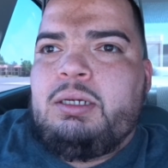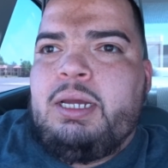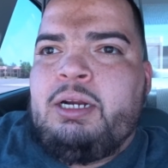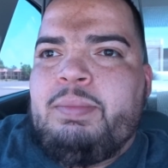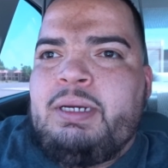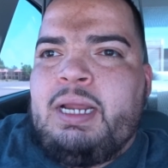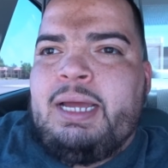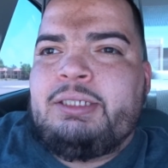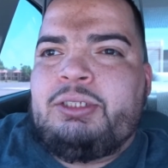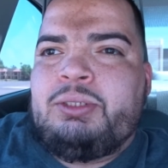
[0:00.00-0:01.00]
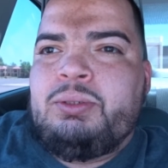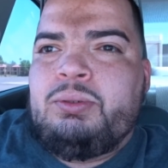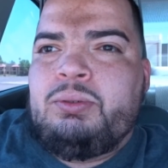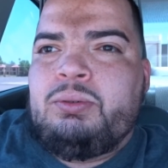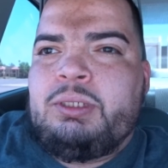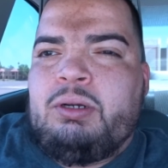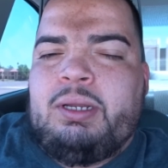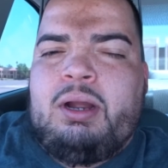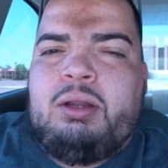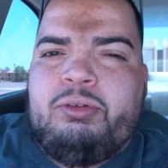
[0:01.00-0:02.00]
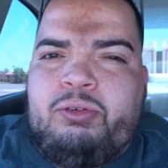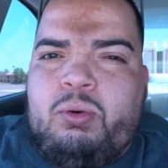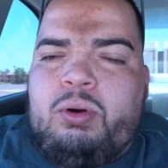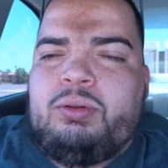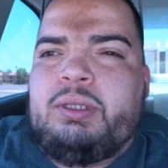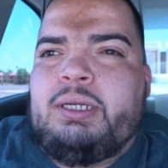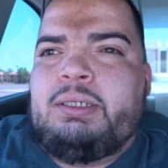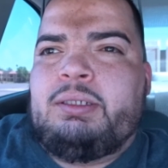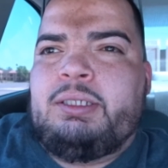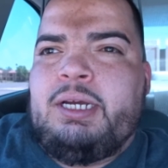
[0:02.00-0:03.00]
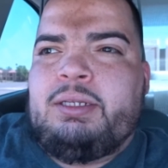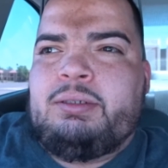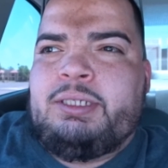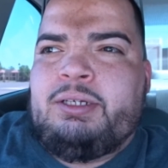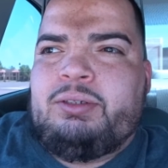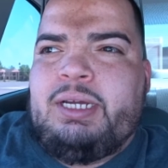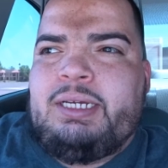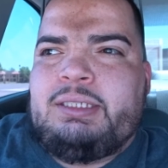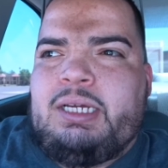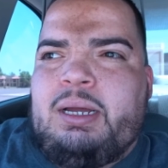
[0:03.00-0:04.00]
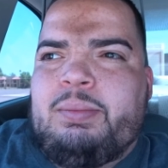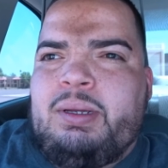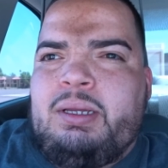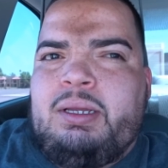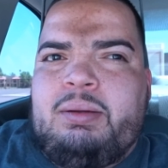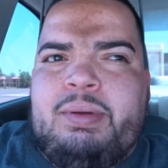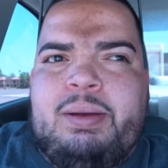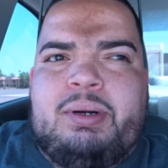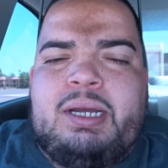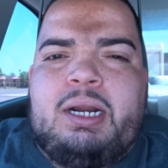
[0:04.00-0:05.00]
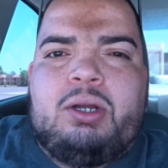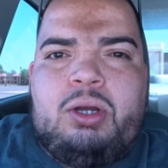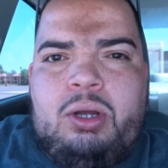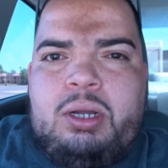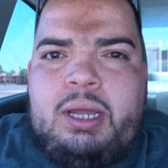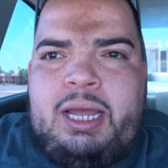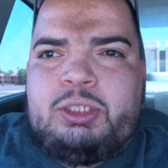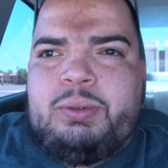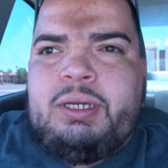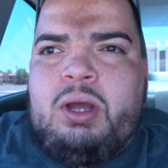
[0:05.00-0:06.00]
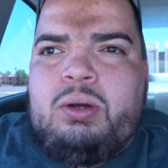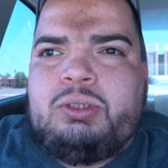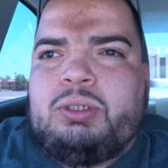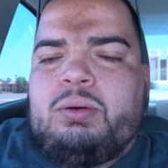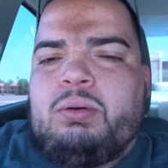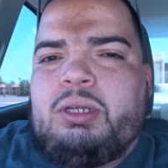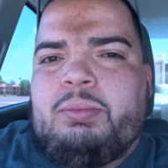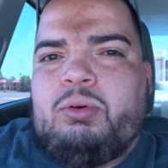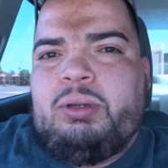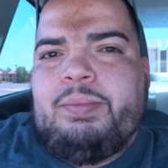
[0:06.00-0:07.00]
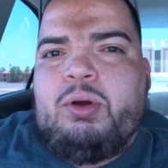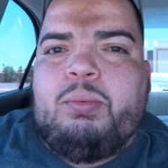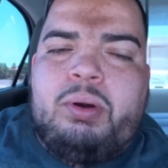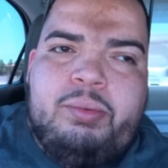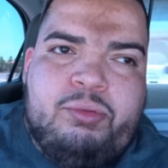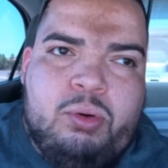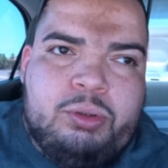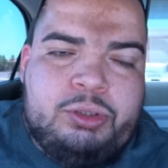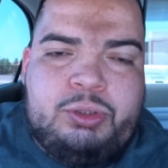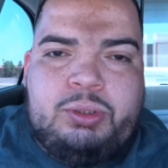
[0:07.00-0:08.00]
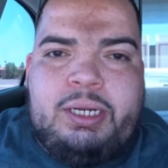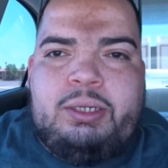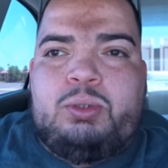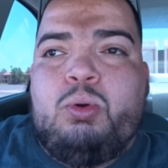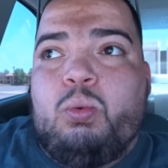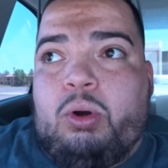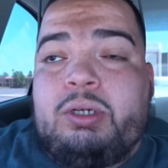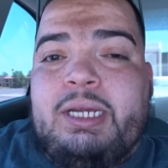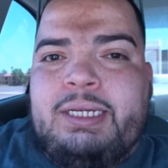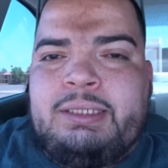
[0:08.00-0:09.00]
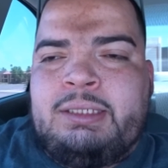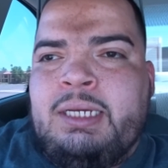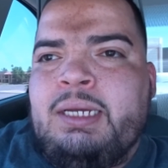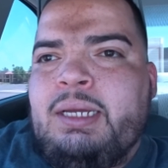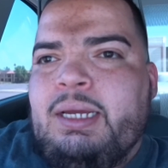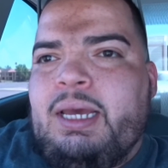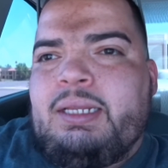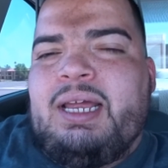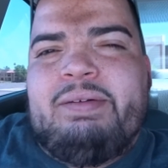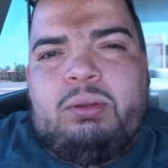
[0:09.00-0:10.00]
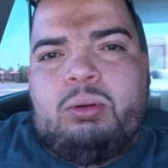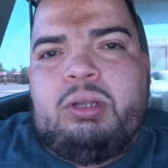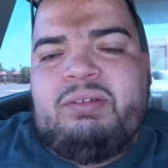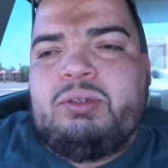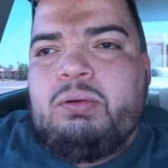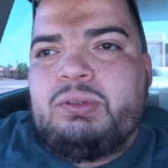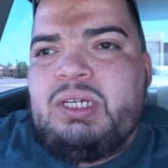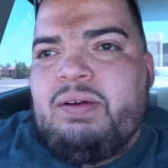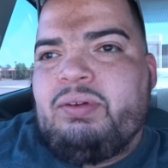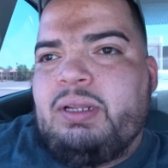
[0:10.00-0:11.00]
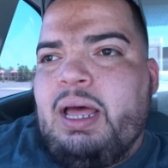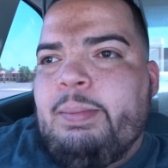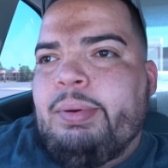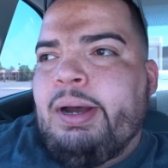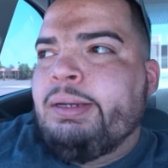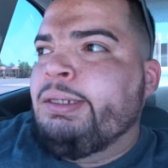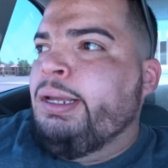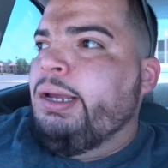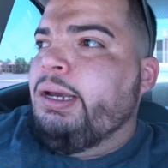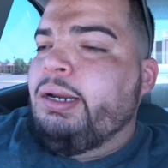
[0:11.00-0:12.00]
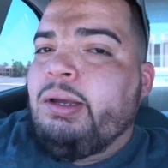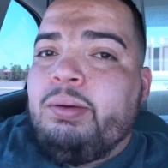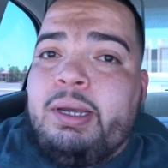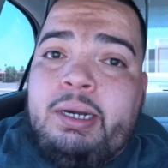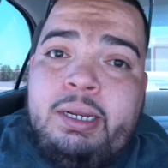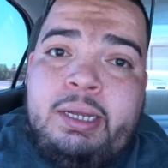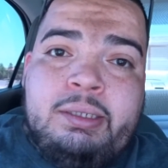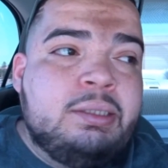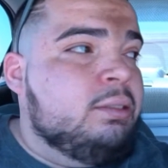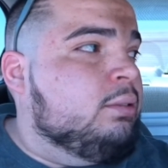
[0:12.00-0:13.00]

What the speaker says: it'll be nice to, you know, like on the 4th and the other days, be able to kind of cook as we go. So I'm gonna really meal prep for the two work days, and then have a little leftovers after that. But gonna go get it in.